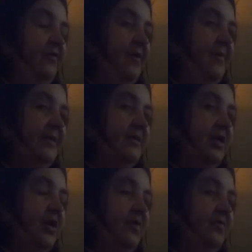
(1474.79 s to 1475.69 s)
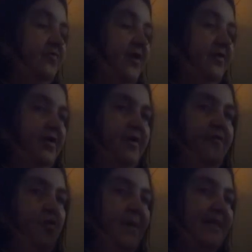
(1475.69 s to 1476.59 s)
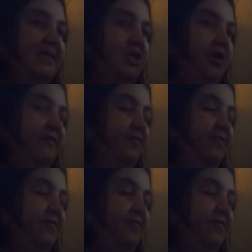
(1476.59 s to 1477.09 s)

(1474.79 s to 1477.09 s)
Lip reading: 3 or 4 months ago